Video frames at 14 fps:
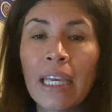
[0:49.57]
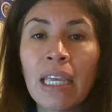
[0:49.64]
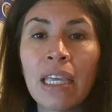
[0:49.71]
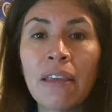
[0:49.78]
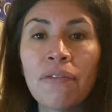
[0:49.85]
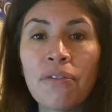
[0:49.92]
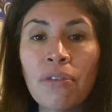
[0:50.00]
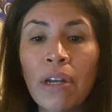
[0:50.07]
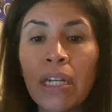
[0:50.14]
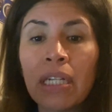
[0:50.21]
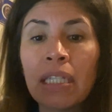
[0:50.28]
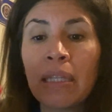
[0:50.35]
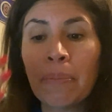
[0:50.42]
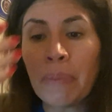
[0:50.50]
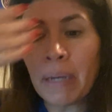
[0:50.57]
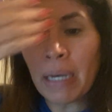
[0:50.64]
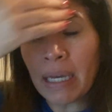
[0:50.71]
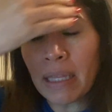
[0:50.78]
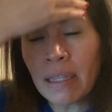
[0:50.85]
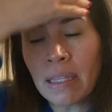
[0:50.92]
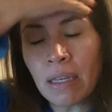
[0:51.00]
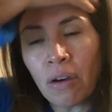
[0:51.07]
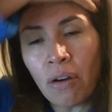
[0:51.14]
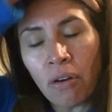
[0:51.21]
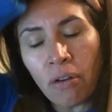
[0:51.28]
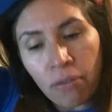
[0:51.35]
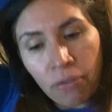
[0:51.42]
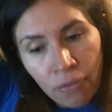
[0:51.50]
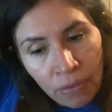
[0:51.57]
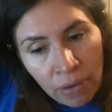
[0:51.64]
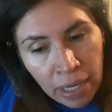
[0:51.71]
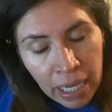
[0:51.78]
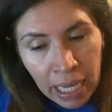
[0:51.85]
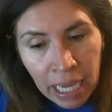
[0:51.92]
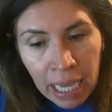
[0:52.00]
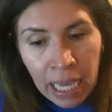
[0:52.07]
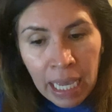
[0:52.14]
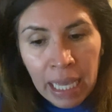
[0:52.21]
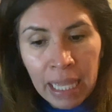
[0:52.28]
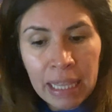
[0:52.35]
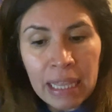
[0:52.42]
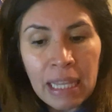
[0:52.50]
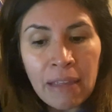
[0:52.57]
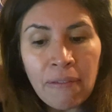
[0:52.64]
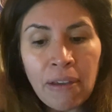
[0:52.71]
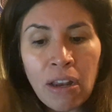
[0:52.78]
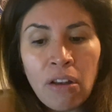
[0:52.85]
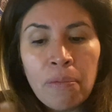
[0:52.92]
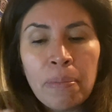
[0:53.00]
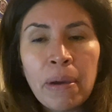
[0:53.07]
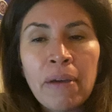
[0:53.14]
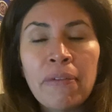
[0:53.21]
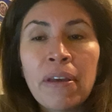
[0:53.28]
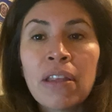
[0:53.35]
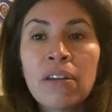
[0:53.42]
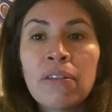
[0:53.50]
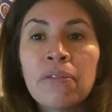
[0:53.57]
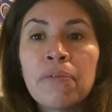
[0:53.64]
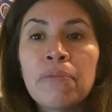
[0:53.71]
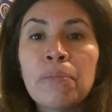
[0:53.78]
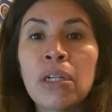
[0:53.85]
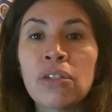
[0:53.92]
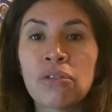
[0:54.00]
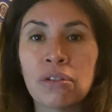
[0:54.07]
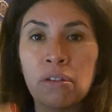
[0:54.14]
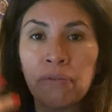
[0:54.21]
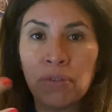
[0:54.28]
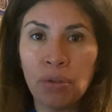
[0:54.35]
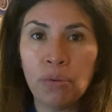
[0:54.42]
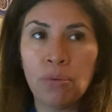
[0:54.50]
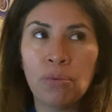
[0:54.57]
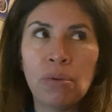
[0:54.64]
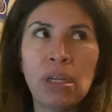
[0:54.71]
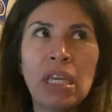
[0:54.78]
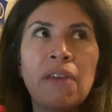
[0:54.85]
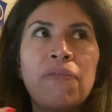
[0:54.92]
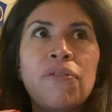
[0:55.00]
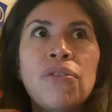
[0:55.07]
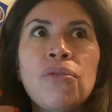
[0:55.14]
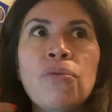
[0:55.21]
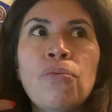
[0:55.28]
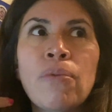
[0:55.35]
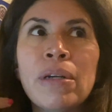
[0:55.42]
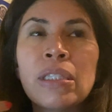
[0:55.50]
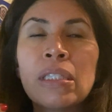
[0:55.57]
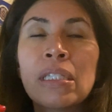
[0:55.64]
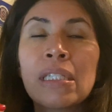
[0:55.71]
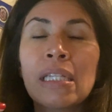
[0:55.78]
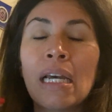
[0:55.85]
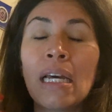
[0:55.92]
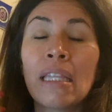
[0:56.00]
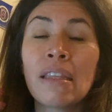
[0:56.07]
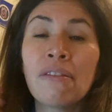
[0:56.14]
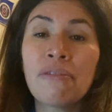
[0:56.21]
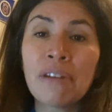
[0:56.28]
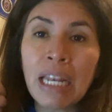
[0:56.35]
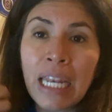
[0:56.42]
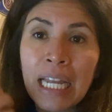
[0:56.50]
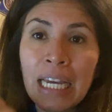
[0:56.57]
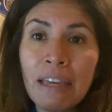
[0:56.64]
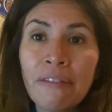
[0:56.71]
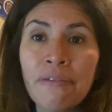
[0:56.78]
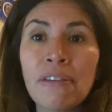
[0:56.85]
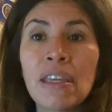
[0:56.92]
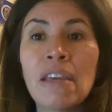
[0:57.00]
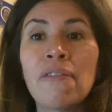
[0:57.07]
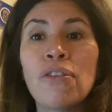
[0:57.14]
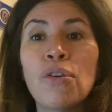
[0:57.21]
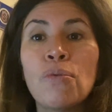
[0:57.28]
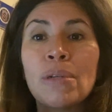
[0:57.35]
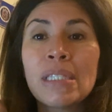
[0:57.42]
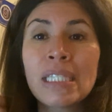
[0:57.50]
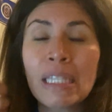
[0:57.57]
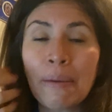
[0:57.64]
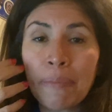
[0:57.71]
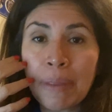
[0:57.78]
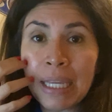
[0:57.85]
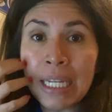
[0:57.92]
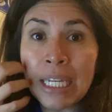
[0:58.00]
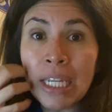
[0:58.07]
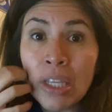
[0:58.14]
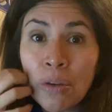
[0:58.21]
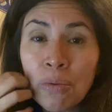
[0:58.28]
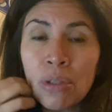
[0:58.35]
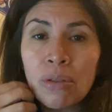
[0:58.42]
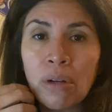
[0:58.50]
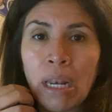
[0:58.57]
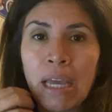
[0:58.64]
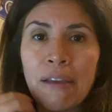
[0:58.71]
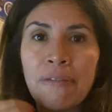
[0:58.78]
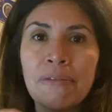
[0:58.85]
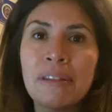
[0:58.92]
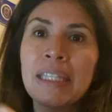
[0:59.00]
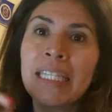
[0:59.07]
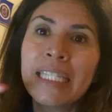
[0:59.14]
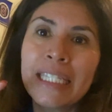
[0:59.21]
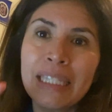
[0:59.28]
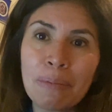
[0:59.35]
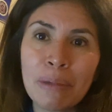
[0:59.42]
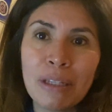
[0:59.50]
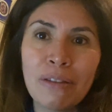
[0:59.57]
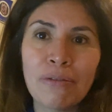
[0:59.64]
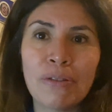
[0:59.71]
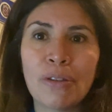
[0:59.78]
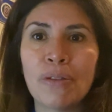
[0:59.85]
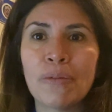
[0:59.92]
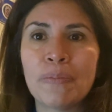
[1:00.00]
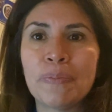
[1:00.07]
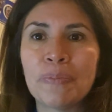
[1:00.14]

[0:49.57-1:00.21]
If you are in the path of develop a better version of you, if you want a different life, if you want something new in your life, this is the video for you.